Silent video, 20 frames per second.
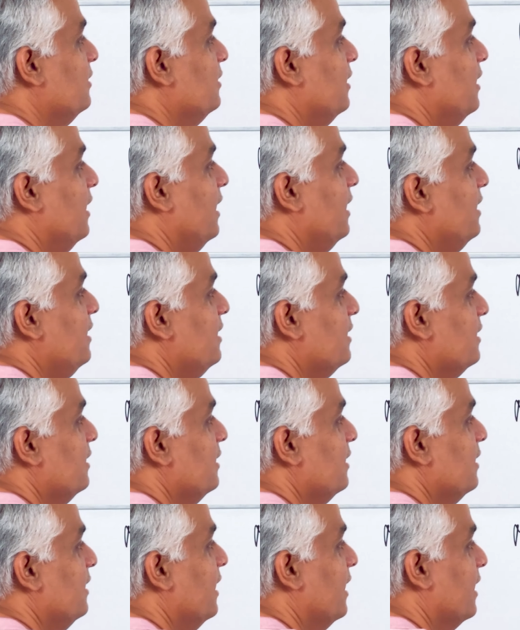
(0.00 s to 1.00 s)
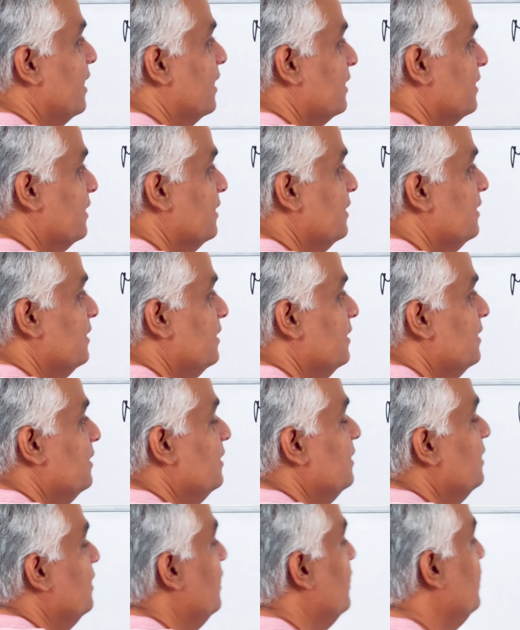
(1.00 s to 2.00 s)
and direct.
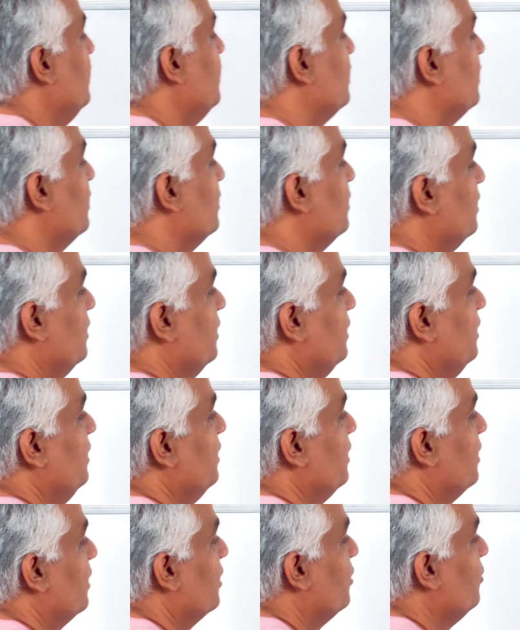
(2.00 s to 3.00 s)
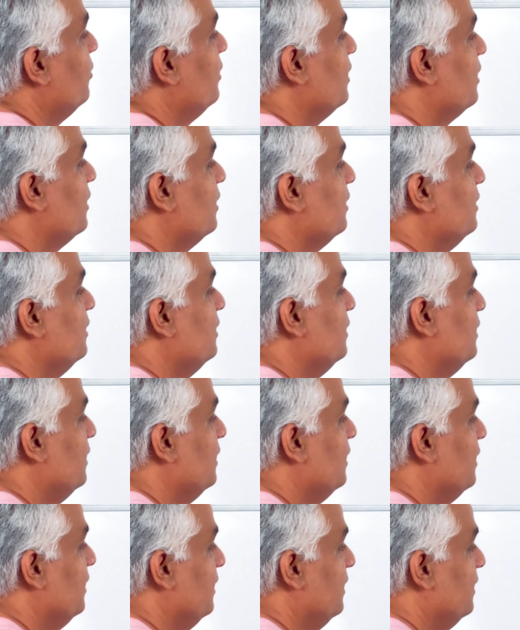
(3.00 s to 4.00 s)
In regular,
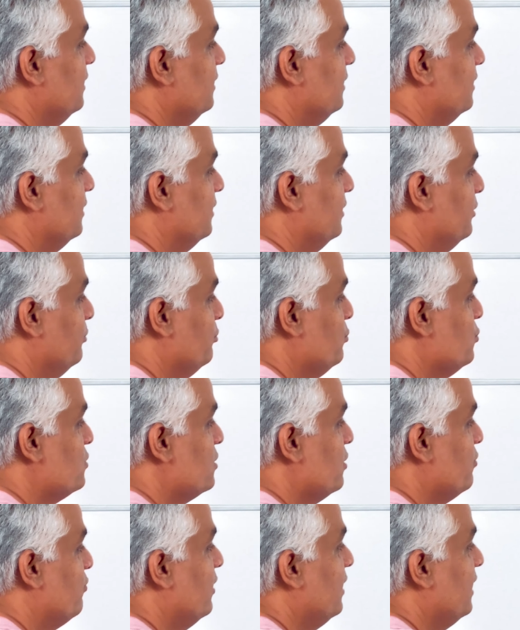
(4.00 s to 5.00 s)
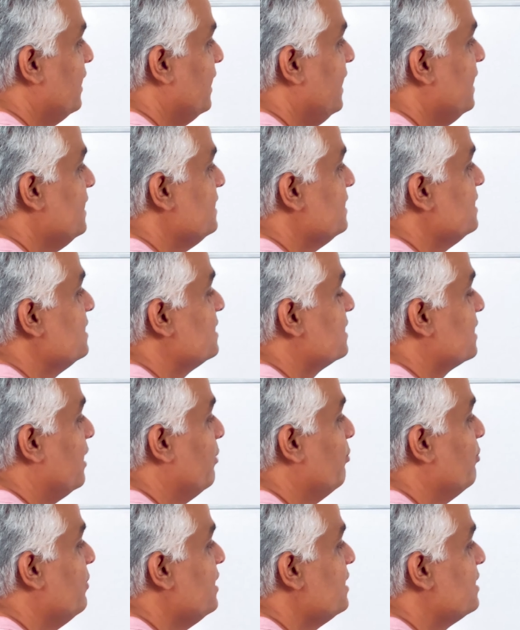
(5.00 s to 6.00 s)
the mutual fund agent's
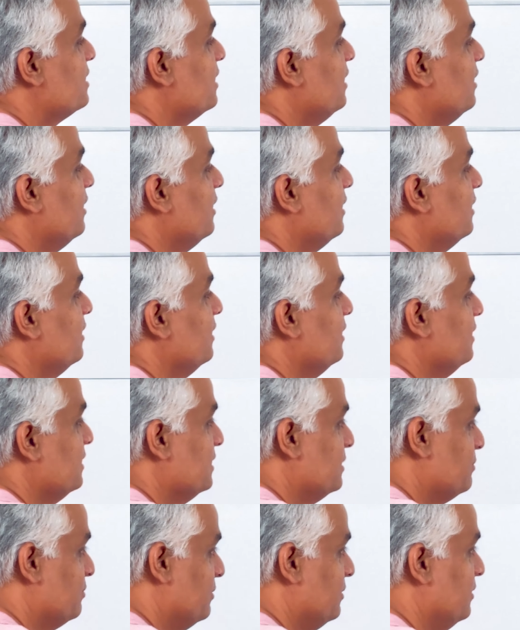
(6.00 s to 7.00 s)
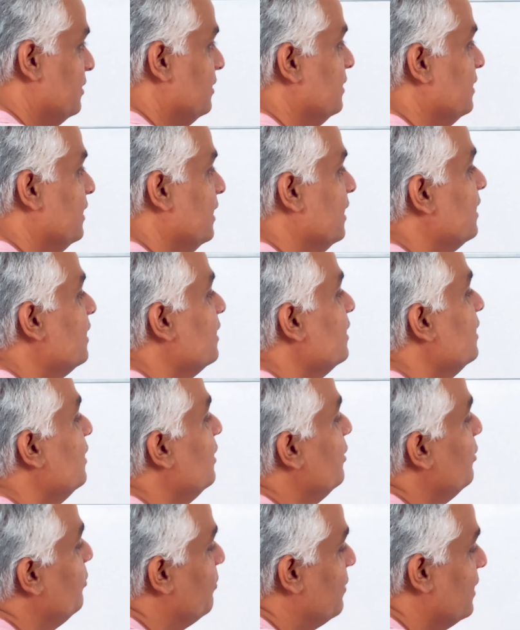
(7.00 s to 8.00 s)
commission is there
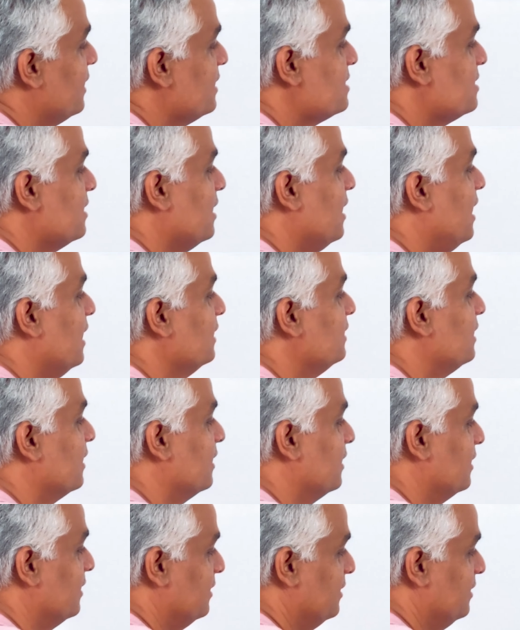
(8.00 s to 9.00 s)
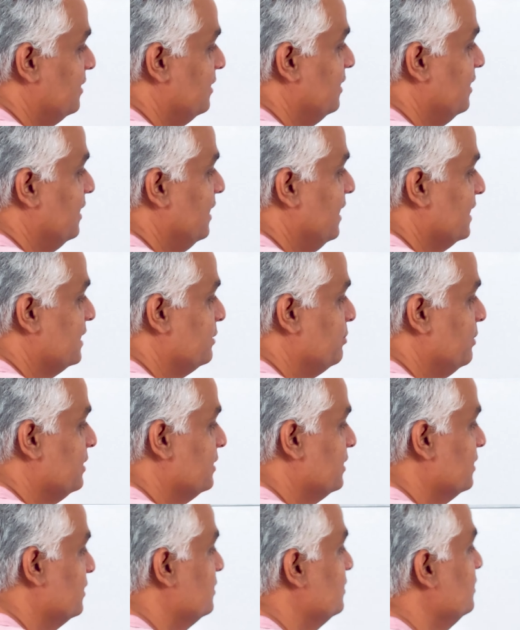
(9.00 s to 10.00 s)
plus other
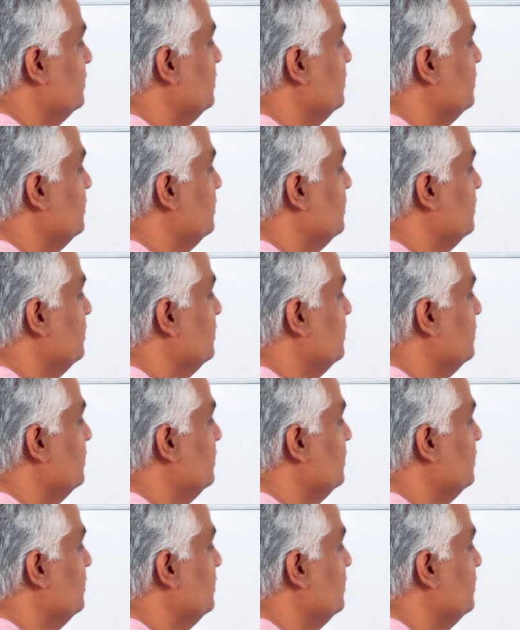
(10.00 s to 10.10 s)
expenses.